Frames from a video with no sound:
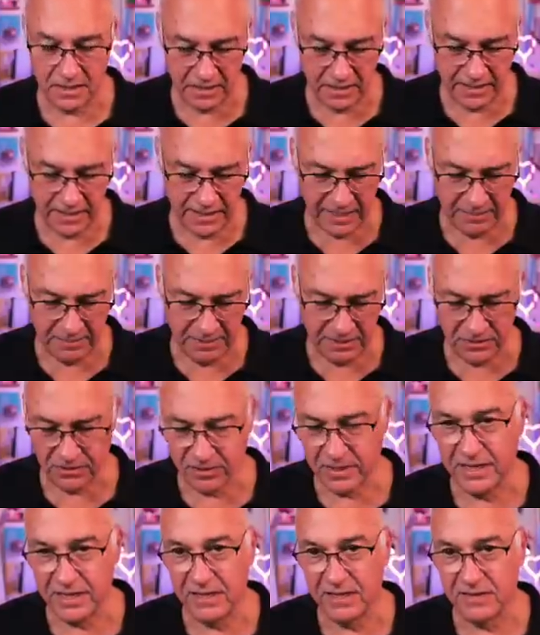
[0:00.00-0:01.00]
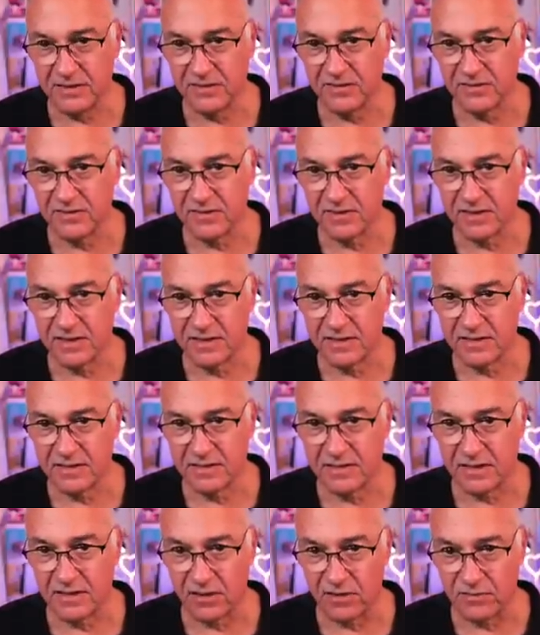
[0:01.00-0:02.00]
Yeah, I mean, turkey is
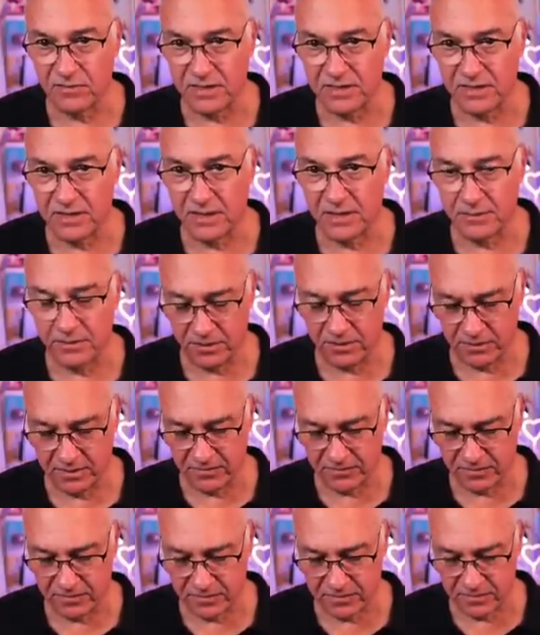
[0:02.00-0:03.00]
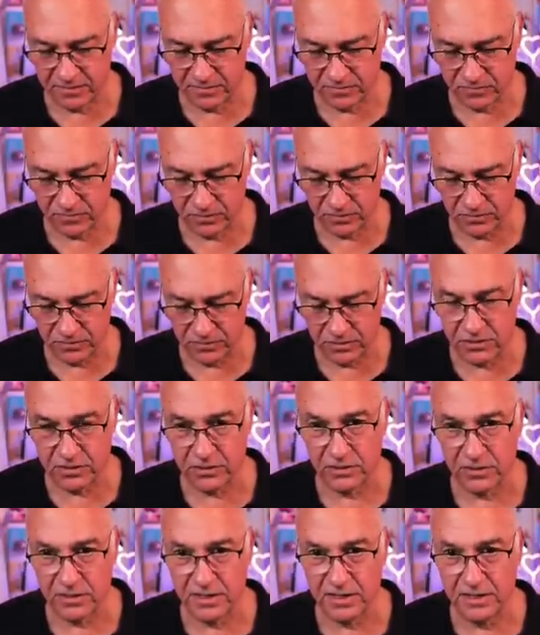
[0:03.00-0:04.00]
the only time that you ever roast a
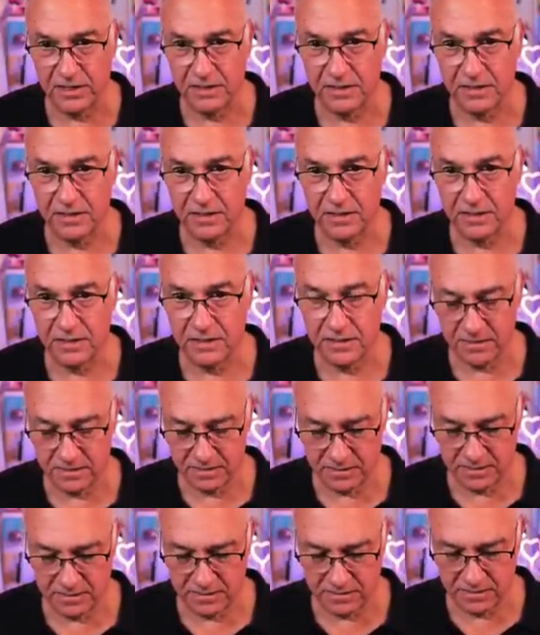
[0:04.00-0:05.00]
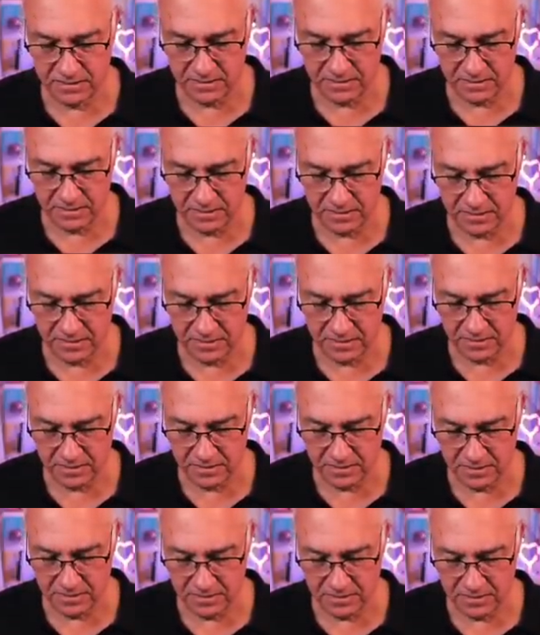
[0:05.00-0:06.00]
turkey. Because let's be honest,
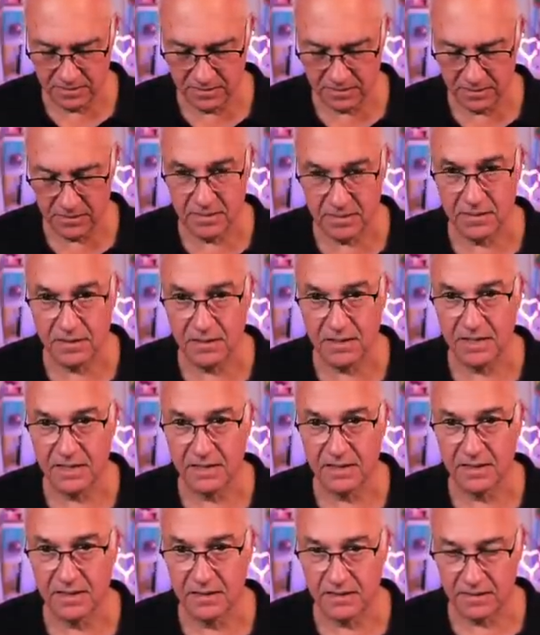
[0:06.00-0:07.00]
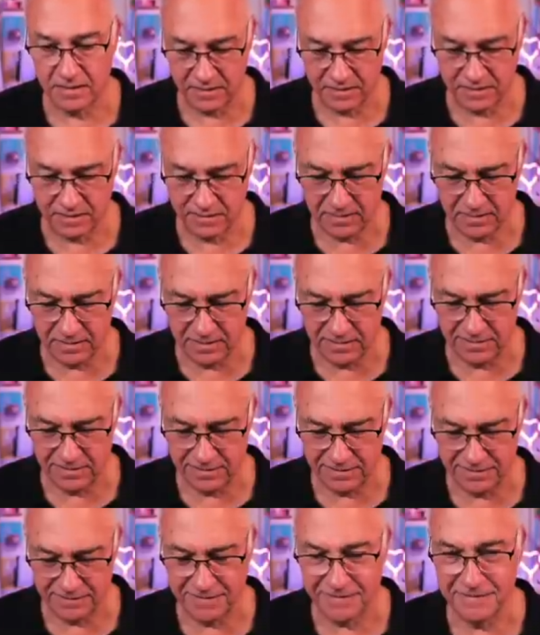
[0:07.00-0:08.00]
it's not that great. There's just
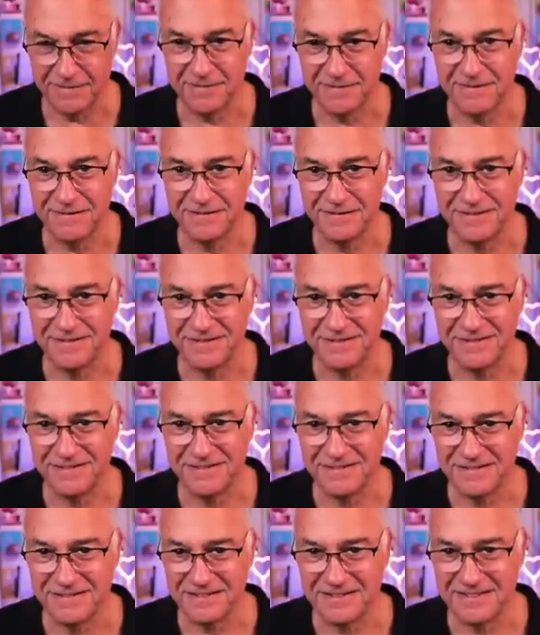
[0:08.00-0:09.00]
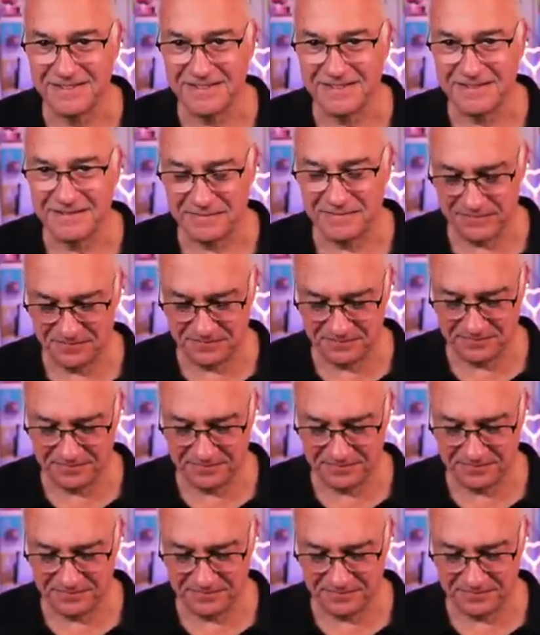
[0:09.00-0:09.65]
something about it that's, you know.